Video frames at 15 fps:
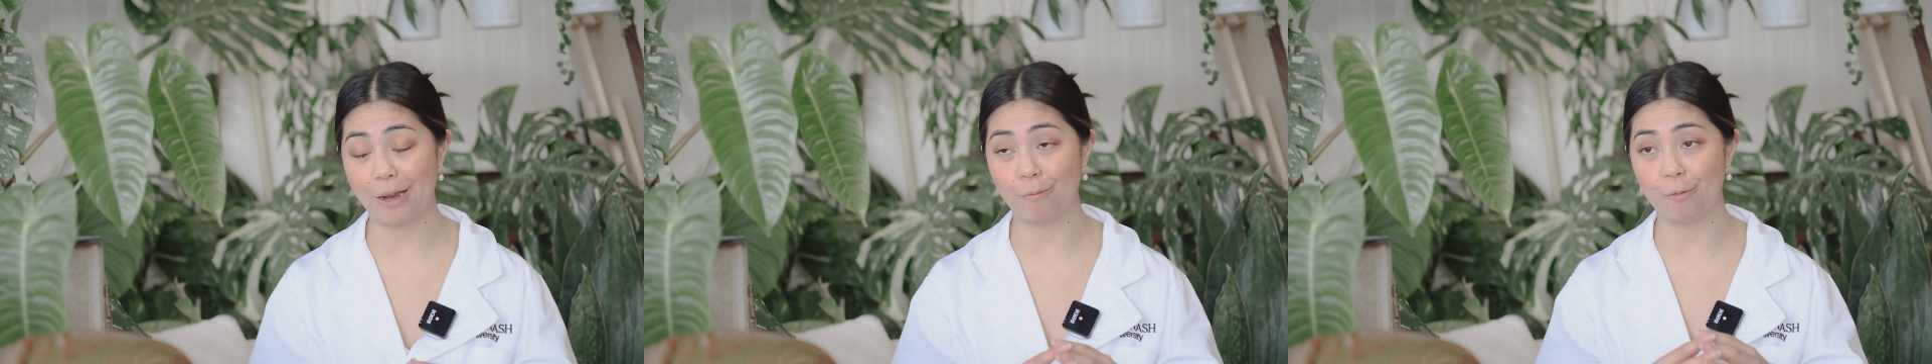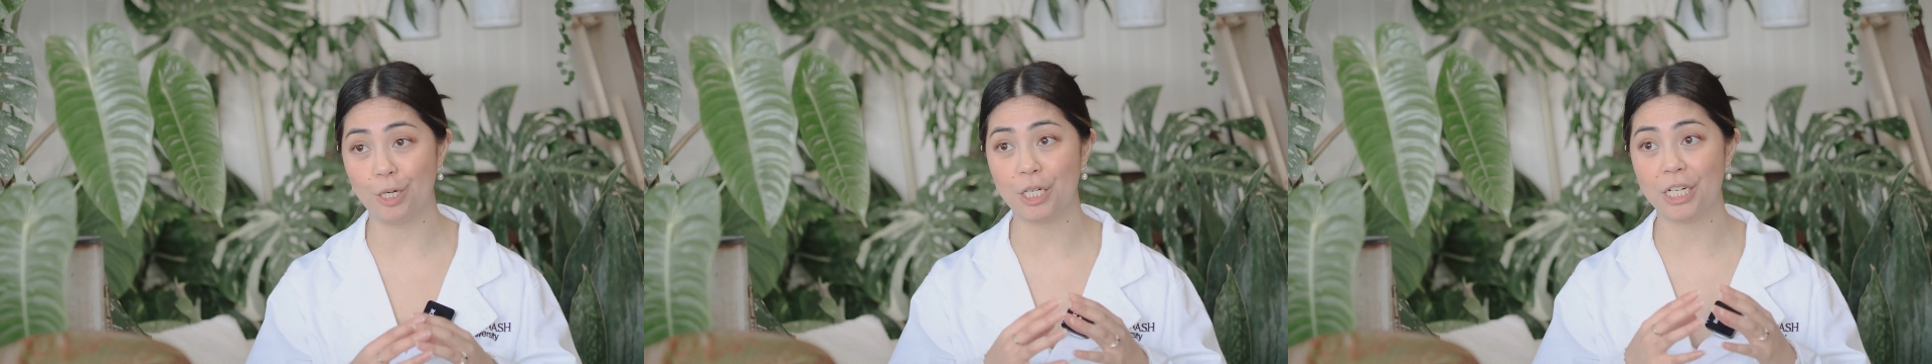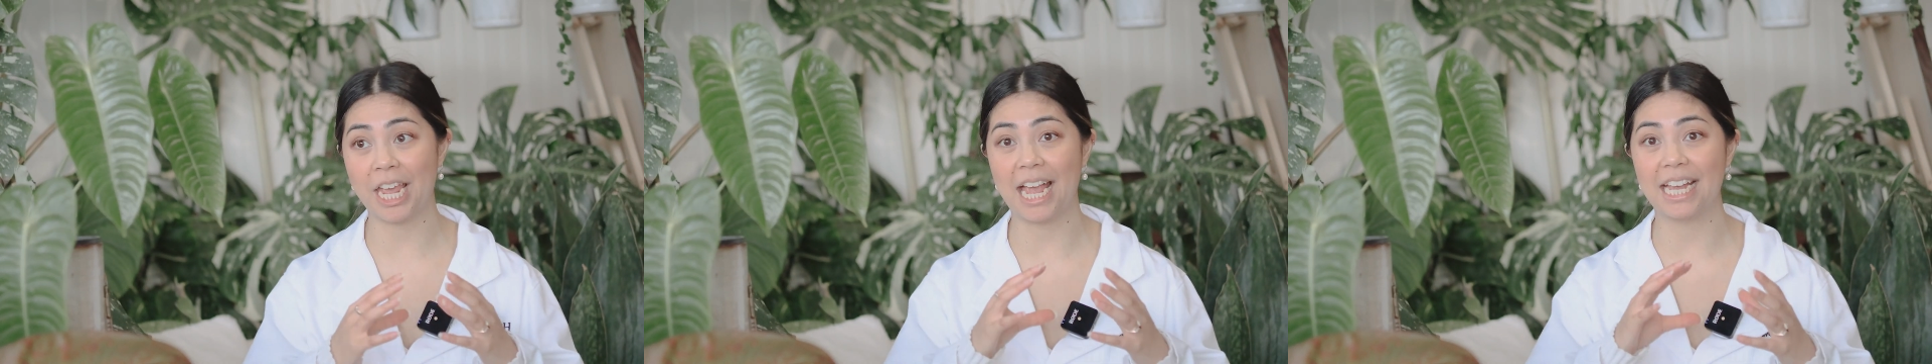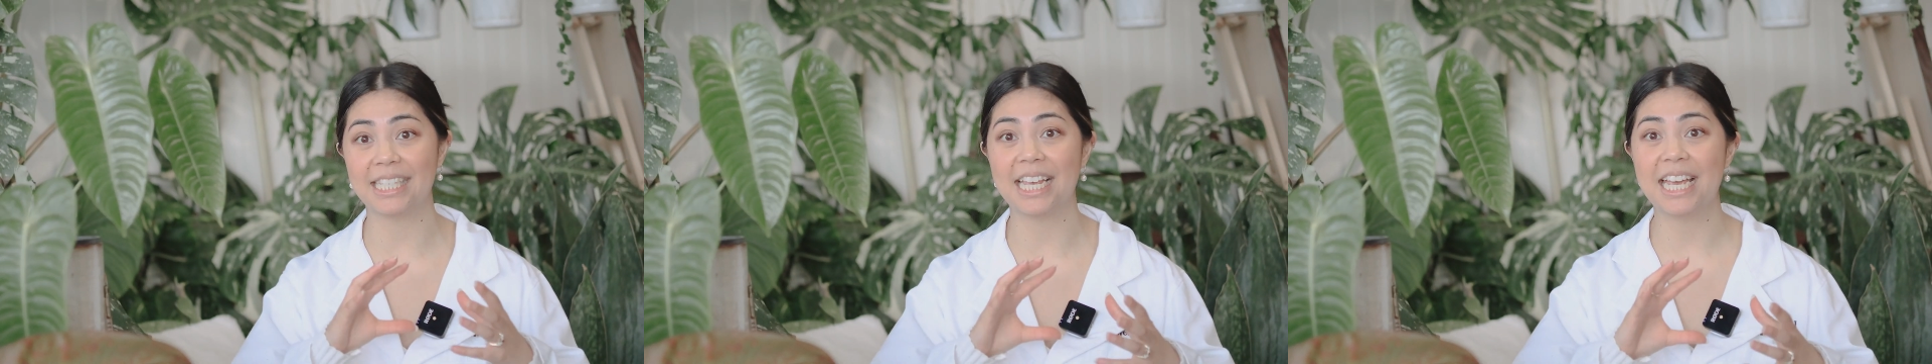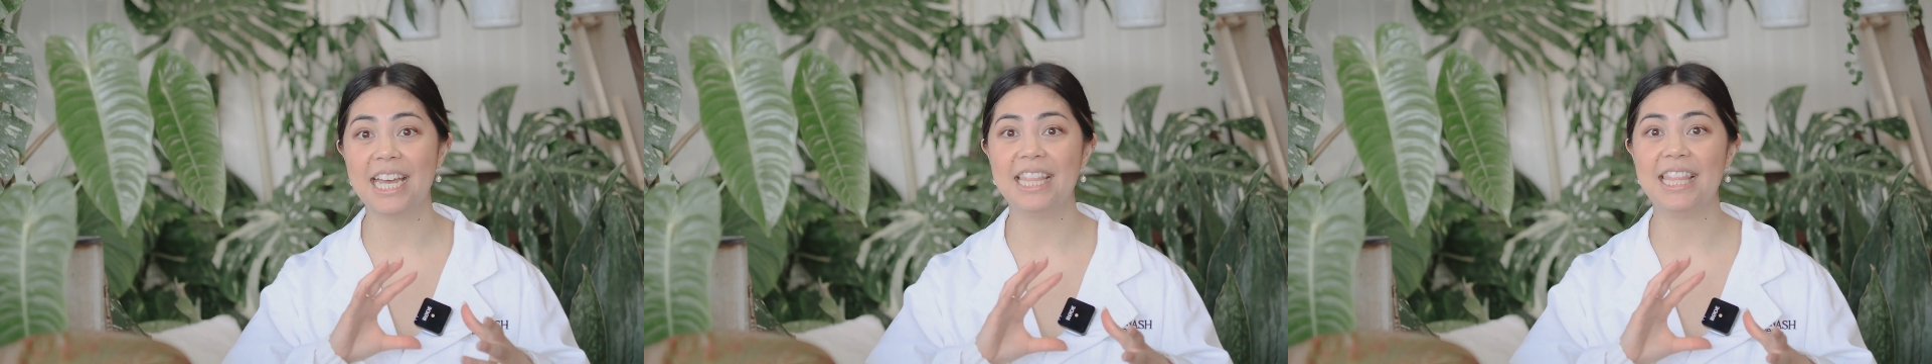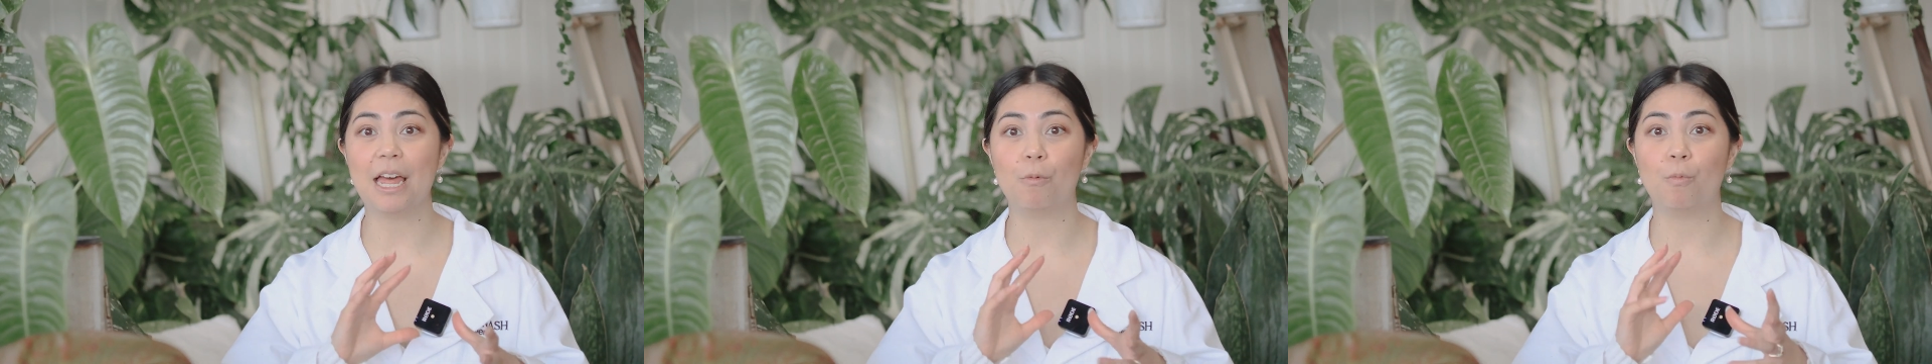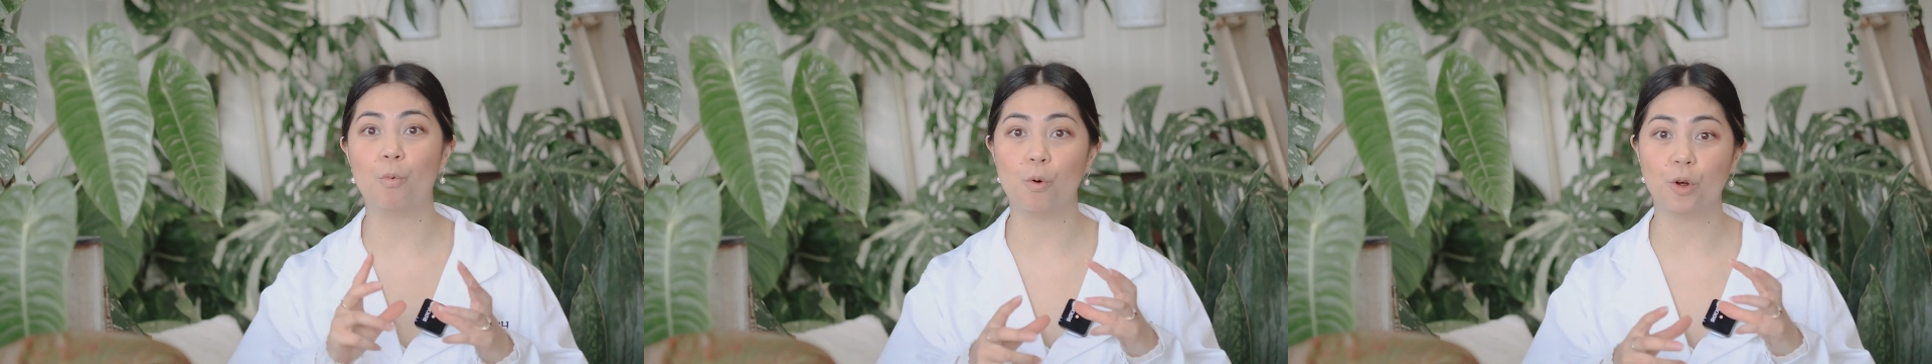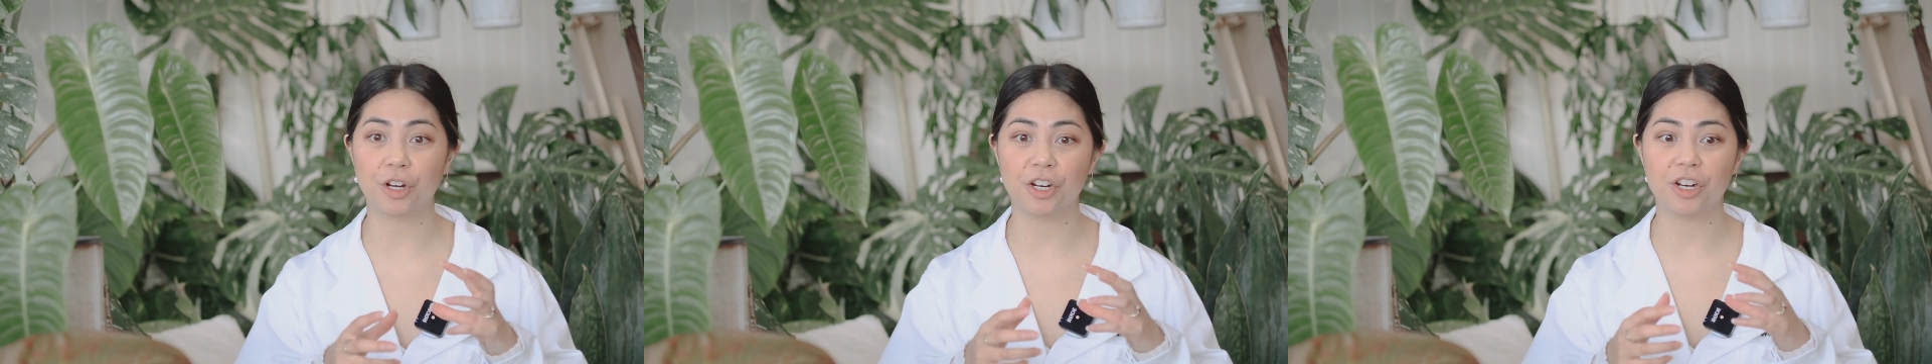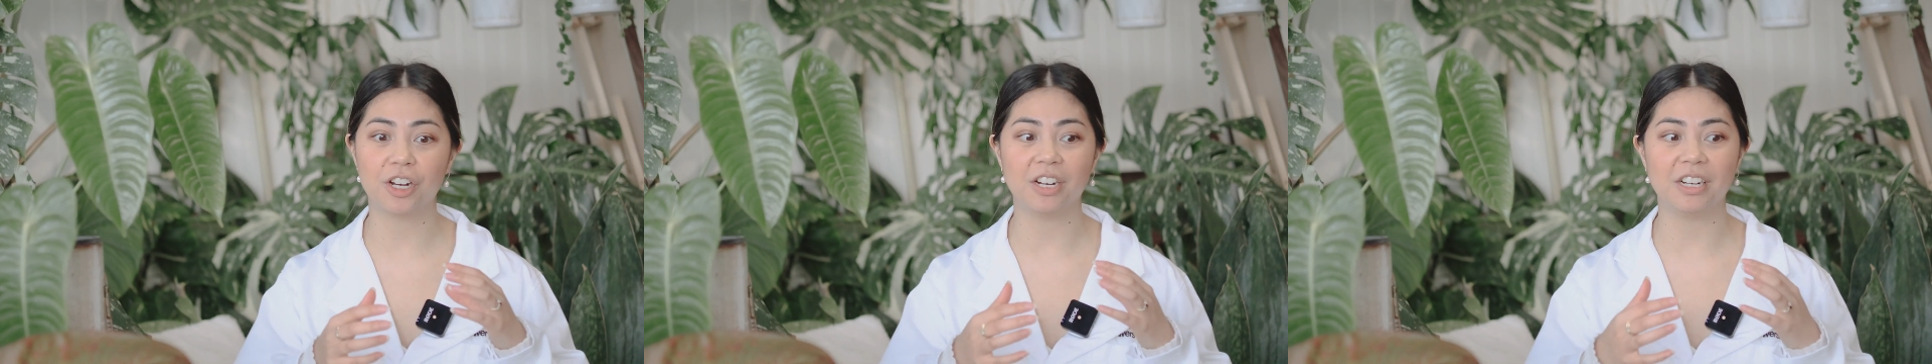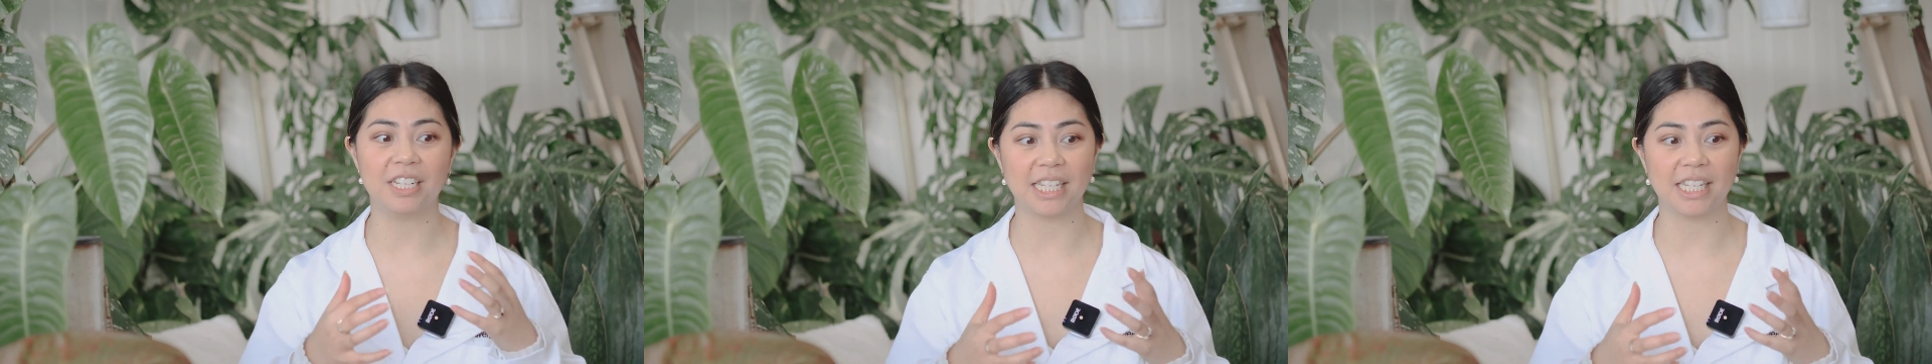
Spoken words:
in which case that water